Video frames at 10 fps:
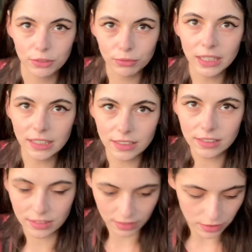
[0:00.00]
You really,
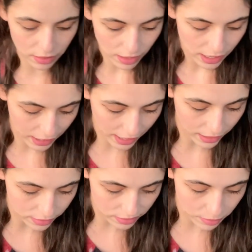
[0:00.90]
this,
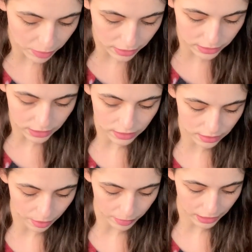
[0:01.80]
again, stability is
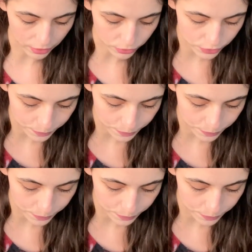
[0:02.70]
coming out.